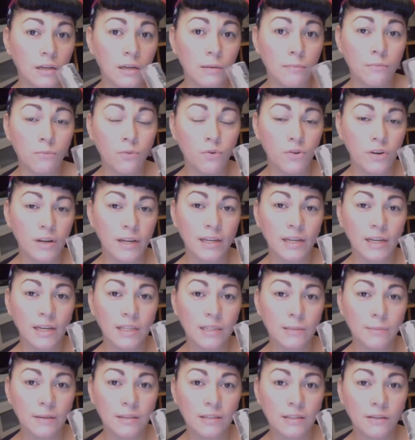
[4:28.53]
more
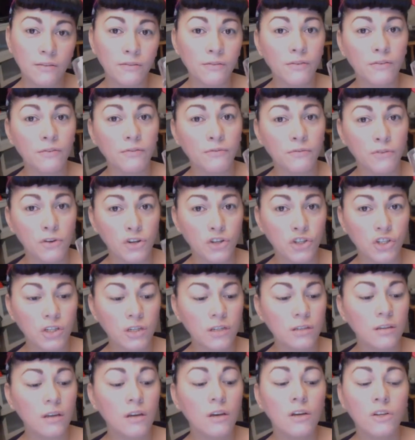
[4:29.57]
inexpensive
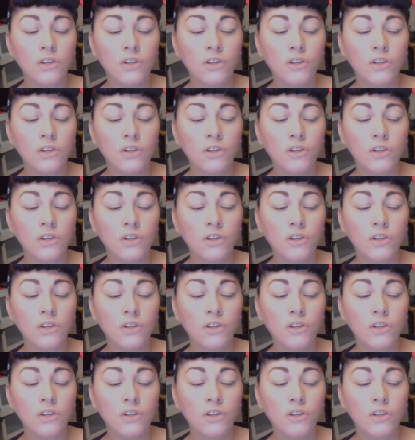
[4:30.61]
version,